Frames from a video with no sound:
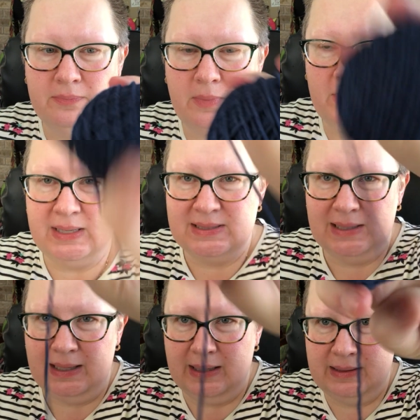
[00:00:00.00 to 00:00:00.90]
but it's
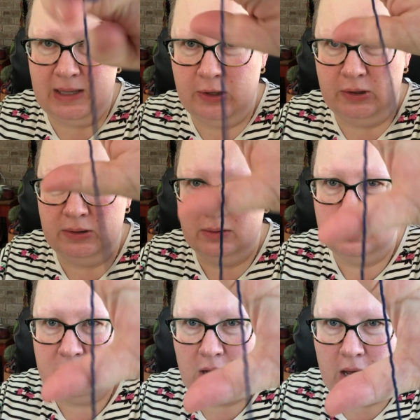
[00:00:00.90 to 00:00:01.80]
like a thinner
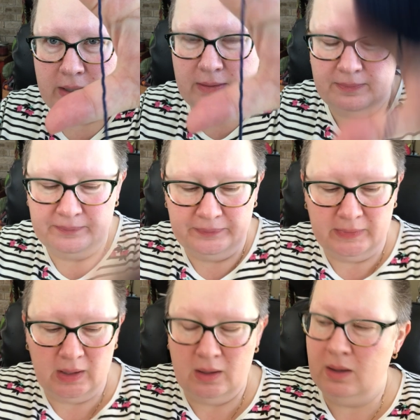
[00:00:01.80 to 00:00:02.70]
cotton.
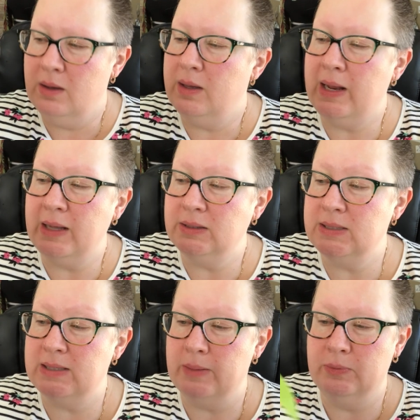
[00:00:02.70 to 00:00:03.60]
And I held
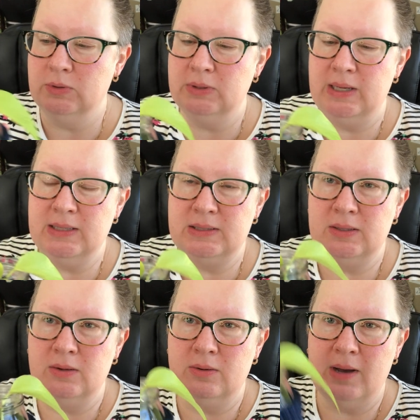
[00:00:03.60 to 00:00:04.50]
it doubled, and
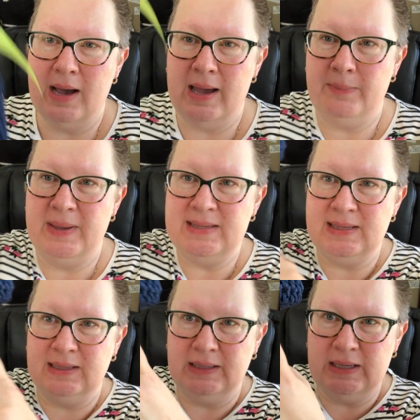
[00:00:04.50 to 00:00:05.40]
so I
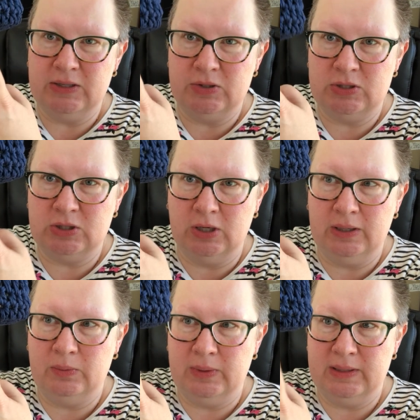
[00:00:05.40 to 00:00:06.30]
basically just
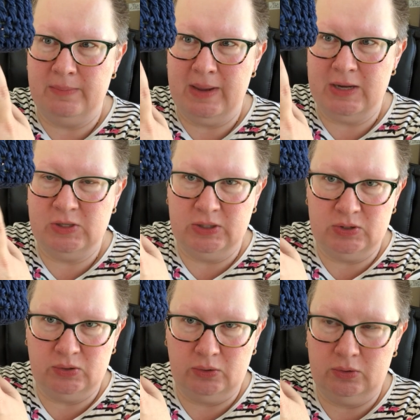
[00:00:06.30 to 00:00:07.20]
started with a magic
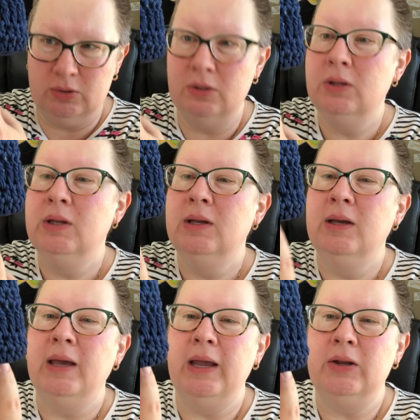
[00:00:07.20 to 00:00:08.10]
circle
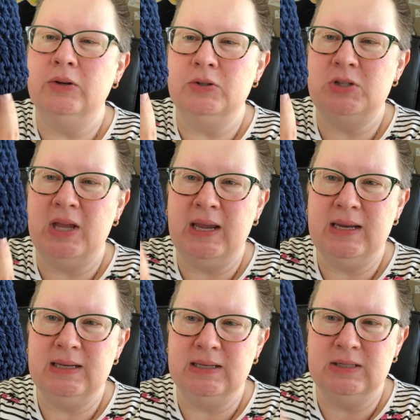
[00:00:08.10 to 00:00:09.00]
and
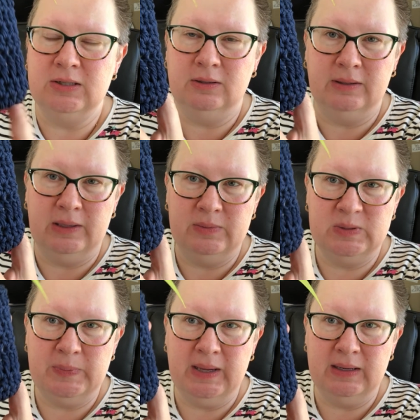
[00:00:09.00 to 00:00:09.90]
crocheted until it
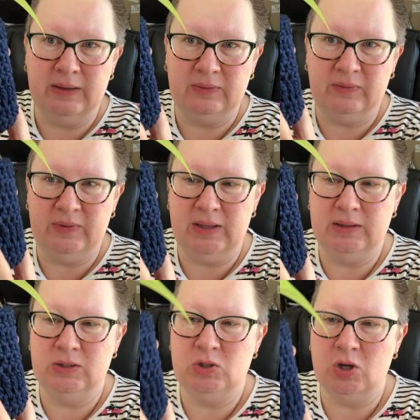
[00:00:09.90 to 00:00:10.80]
was big enough to fit in
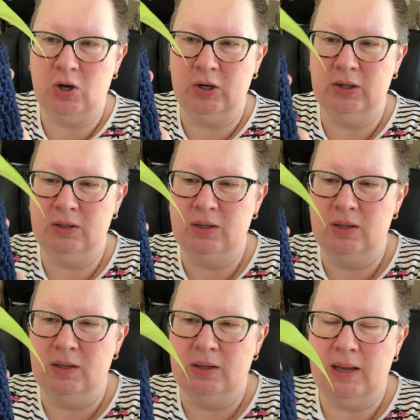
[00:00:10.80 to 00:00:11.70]
the jar,
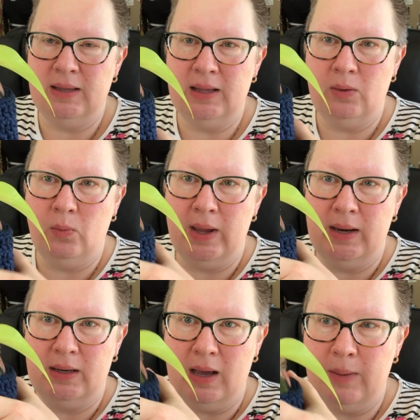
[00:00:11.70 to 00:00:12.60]
and then
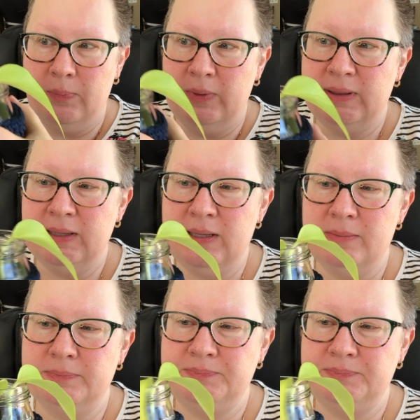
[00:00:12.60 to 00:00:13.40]
went up with it,